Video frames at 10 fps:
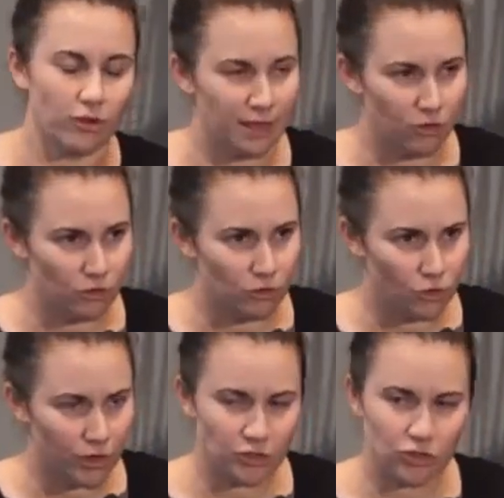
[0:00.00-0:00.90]
care who you're
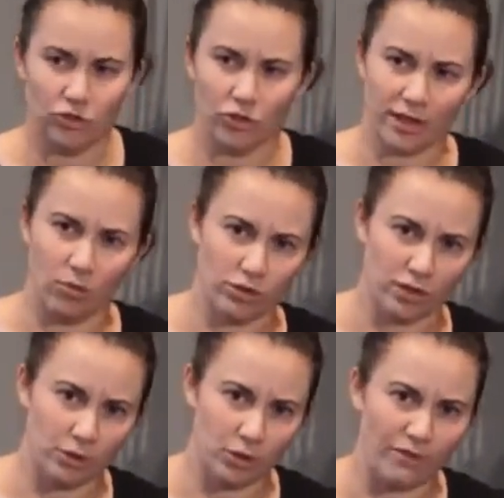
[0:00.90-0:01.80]
talking to, you don't care what
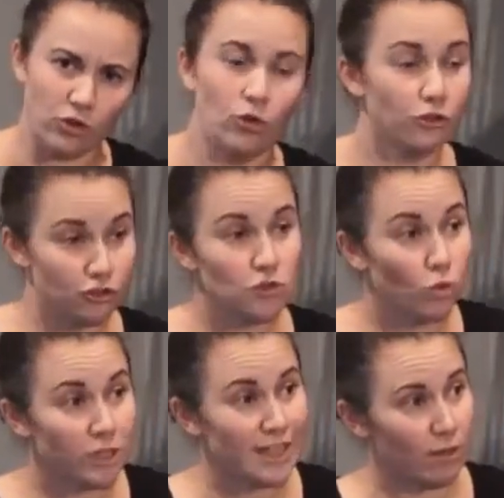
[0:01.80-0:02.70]
number you have to call, you just
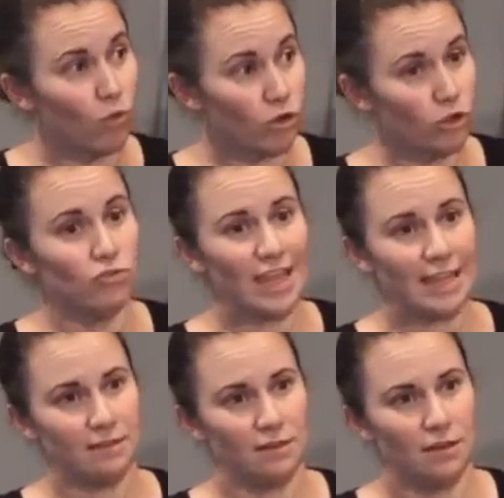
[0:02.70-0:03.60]
want to get what you
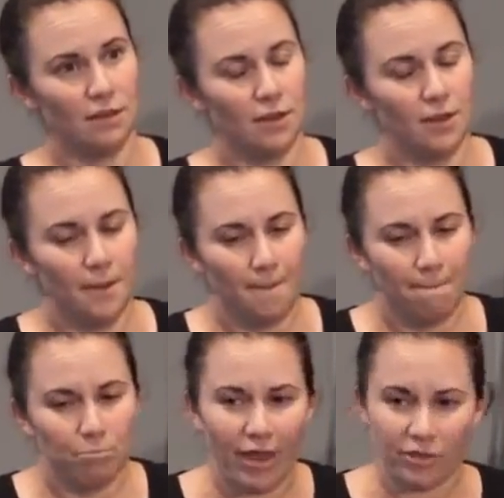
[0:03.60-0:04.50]
need.
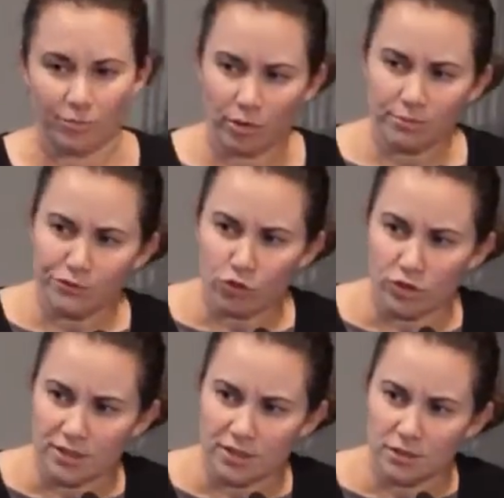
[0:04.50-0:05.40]
Part of the problem, of
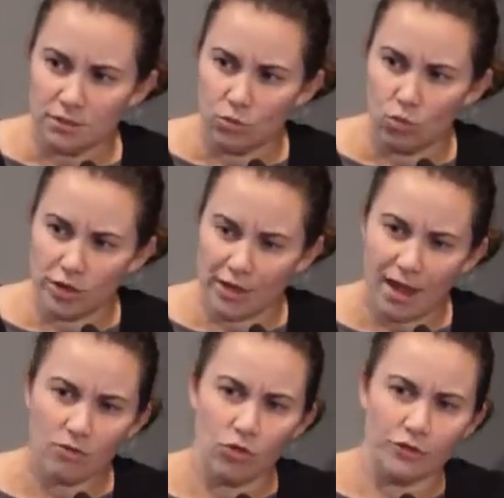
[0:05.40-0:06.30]
course, is what
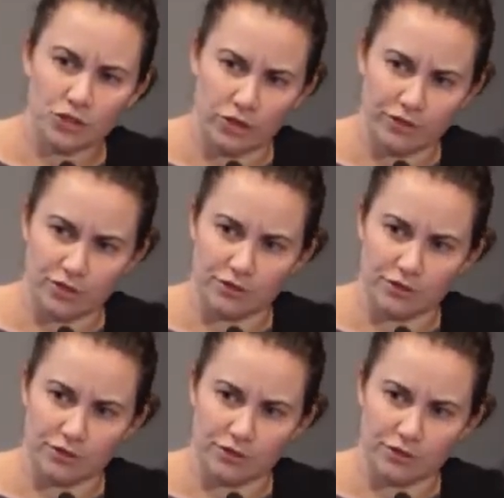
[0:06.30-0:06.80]
are all the services